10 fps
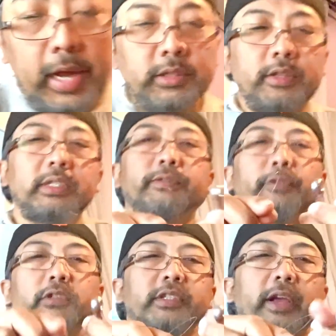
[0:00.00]
this
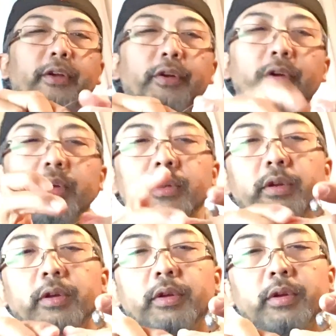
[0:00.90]
first sinker
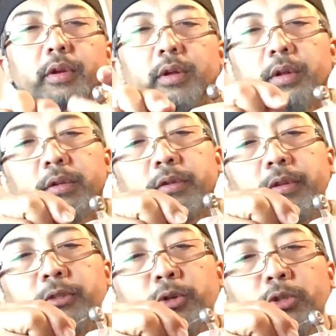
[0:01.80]
to
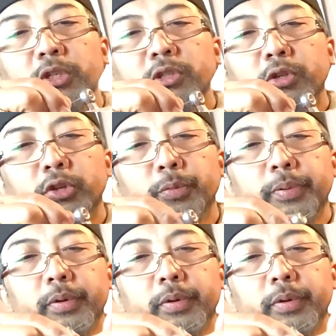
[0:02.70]
the surgeon's loop.